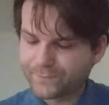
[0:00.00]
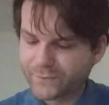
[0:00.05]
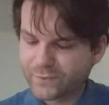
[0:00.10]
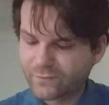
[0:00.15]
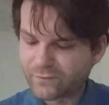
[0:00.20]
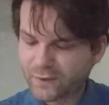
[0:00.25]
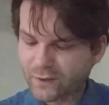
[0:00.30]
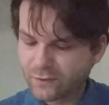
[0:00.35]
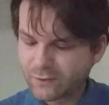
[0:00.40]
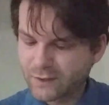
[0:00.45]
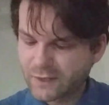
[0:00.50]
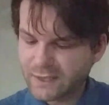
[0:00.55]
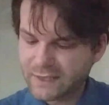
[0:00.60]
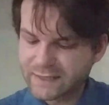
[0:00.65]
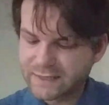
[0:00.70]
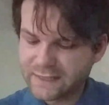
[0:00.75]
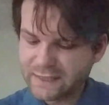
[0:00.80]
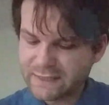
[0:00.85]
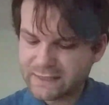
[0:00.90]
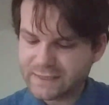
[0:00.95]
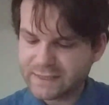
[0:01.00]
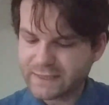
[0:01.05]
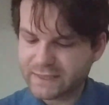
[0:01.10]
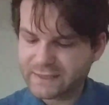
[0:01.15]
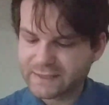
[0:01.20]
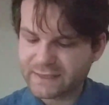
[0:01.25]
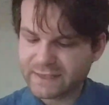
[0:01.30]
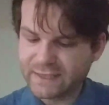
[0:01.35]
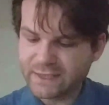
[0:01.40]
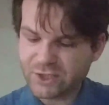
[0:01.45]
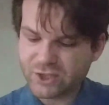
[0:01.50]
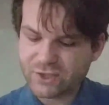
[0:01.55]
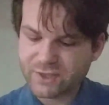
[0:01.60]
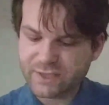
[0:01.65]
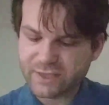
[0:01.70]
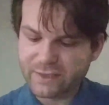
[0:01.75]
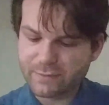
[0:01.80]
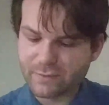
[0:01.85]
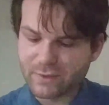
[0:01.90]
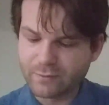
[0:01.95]
Roll a d6 each
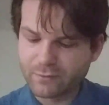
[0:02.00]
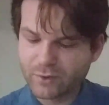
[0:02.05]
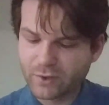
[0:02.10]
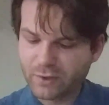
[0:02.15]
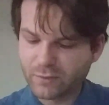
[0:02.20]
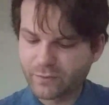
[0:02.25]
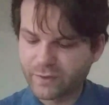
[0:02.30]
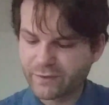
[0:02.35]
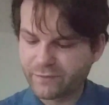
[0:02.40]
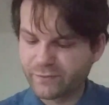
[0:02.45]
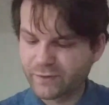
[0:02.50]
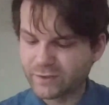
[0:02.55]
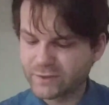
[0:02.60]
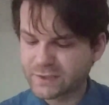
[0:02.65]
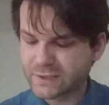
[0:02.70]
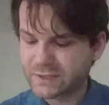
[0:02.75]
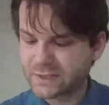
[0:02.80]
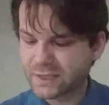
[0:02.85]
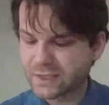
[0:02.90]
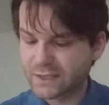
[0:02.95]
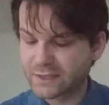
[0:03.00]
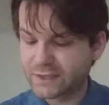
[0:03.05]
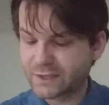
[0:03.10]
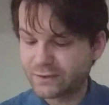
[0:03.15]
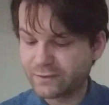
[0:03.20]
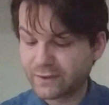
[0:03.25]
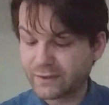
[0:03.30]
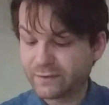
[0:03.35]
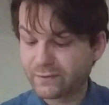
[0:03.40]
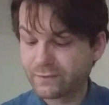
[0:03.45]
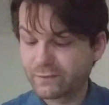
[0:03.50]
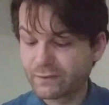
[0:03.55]
time a model with a Frozen Stars unit,